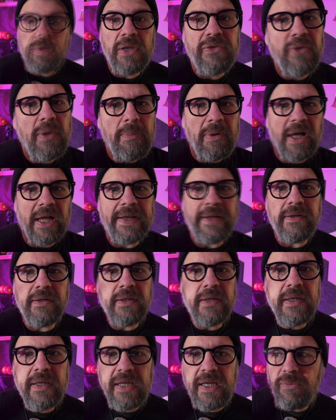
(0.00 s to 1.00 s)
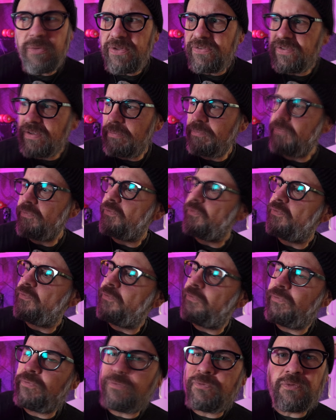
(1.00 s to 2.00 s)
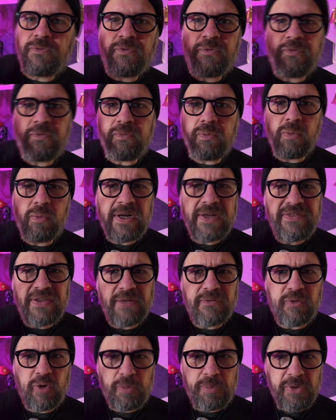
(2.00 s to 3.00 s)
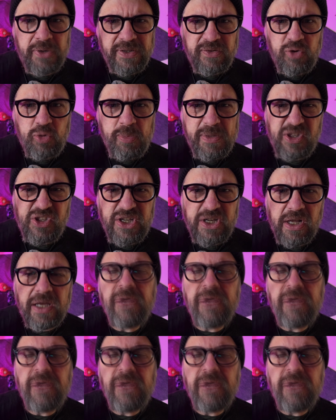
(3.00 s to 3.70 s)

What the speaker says: So I bought it. It was, what did I say, $4.2 million?